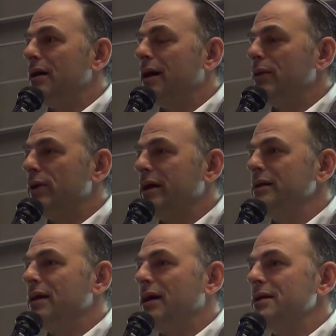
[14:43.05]
I
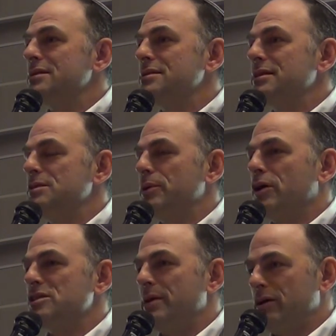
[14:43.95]
recognize is
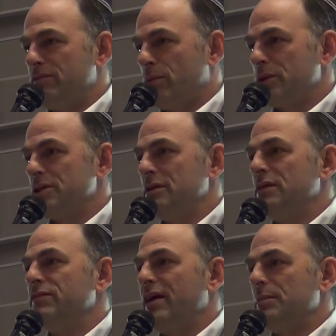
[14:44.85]
because of my good fortune in
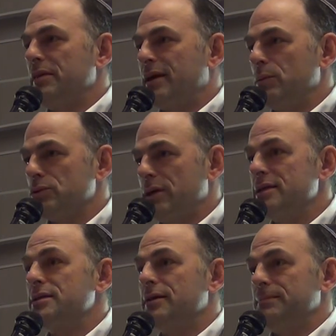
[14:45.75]
the family that I was
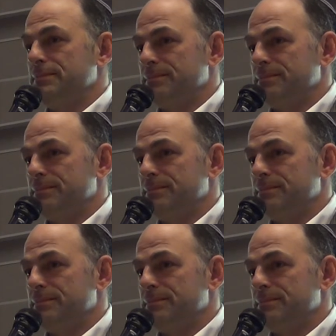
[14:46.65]
raised in.